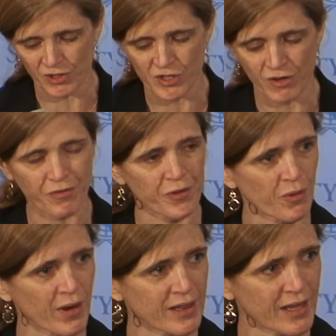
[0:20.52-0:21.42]
General for the
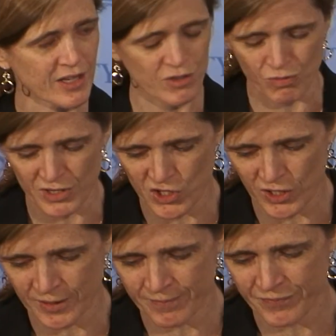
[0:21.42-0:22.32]
Great Lakes
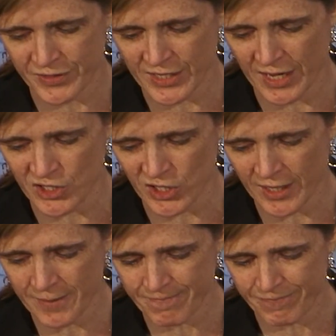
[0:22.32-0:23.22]
Region, Saad
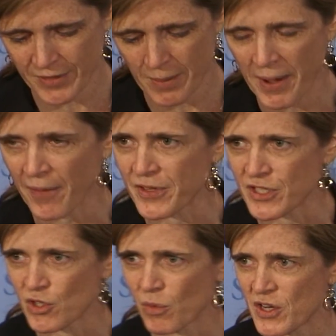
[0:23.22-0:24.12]
Jinnit, about the
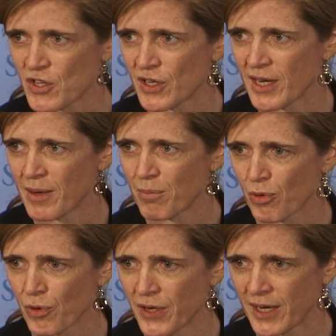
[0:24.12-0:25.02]
situation in
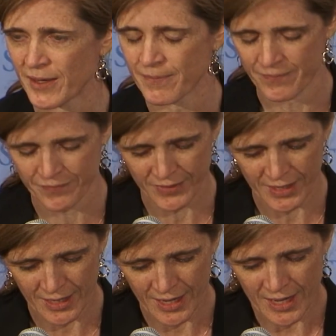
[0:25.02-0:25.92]
Burundi.
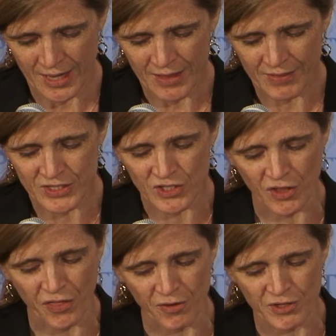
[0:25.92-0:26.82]
This is the
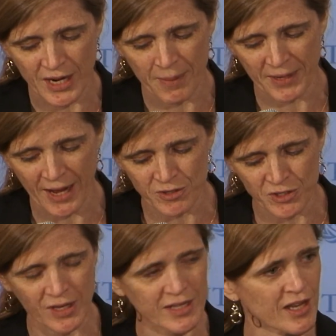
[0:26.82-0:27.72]
third time the
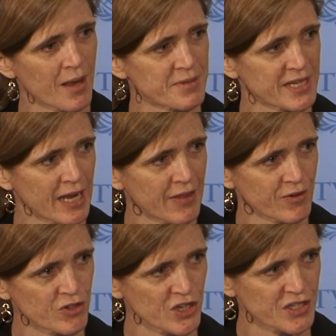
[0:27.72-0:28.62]
Council has come
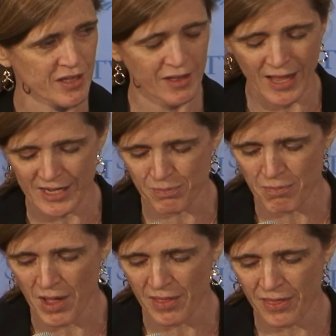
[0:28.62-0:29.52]
together just in the last
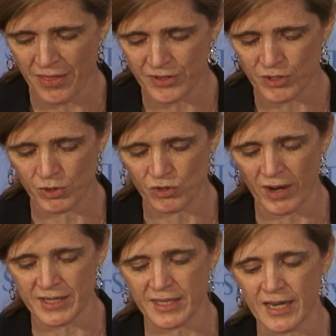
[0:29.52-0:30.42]
month to
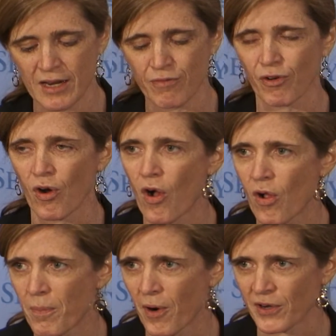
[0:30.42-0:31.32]
address the need for
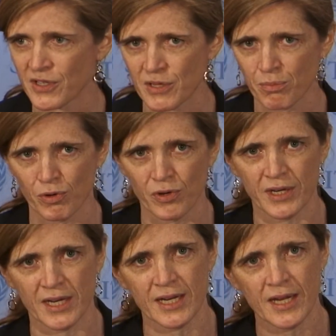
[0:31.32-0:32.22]
all parties in
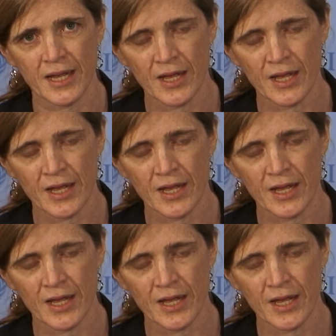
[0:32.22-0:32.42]
Burundi